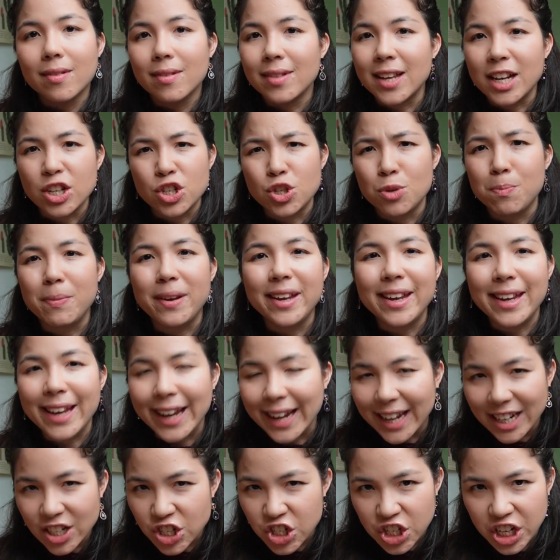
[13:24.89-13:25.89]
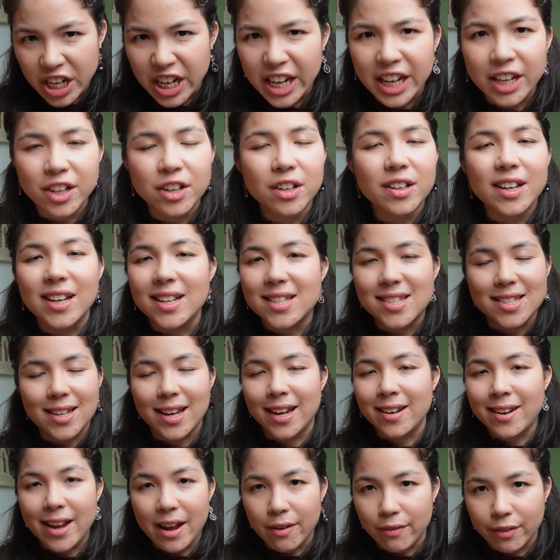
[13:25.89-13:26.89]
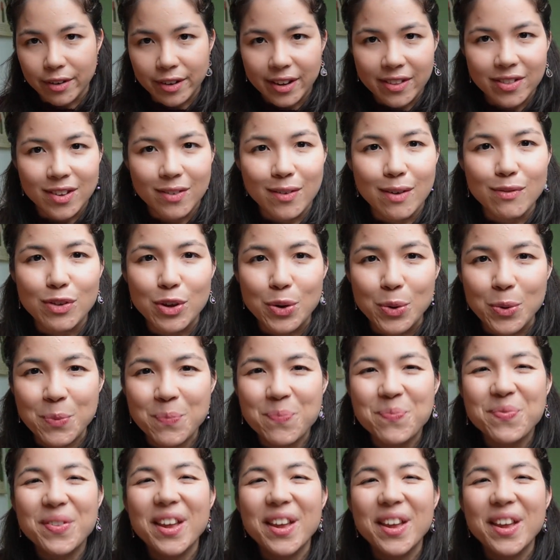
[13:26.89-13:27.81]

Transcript: That should be Higashi Hill. It's an error in the review.